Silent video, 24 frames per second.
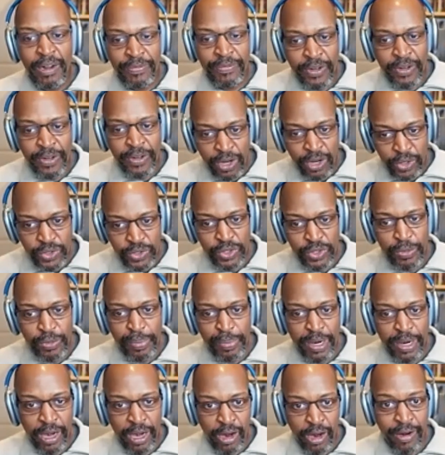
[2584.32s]
of
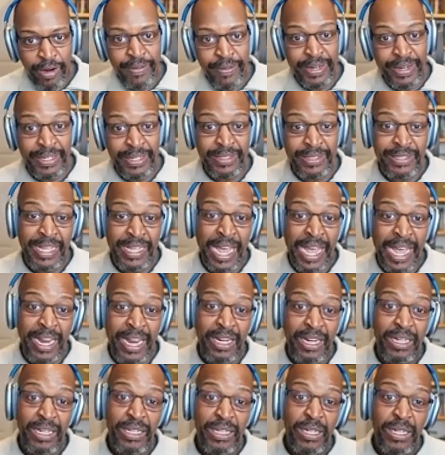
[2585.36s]
cultural priorities
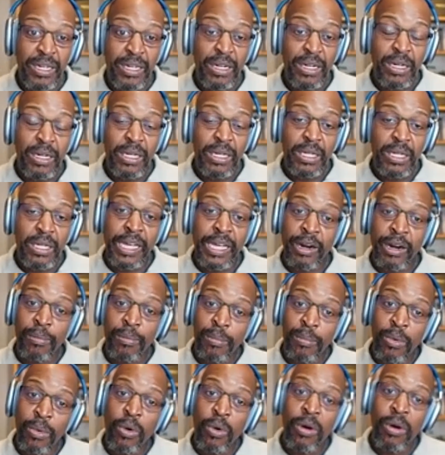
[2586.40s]
that that
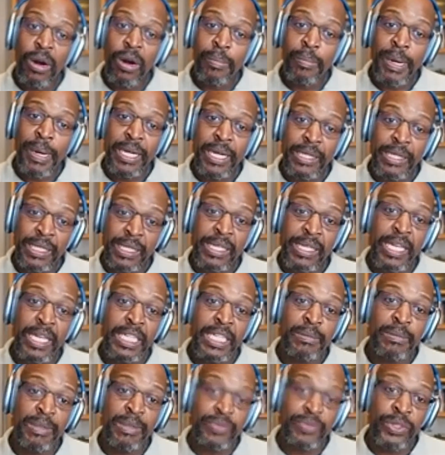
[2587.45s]
are more about the
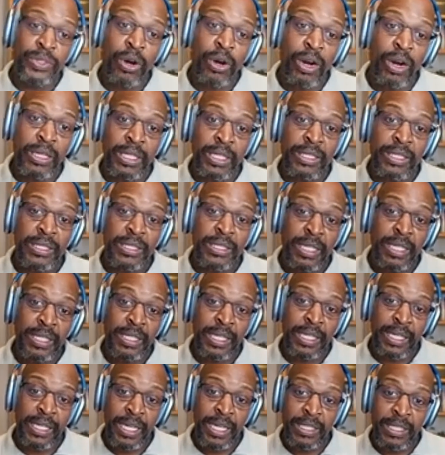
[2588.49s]
kingdom of darkness
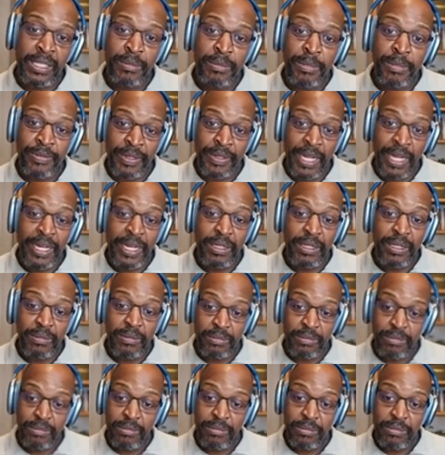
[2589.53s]
than the kingdom of light.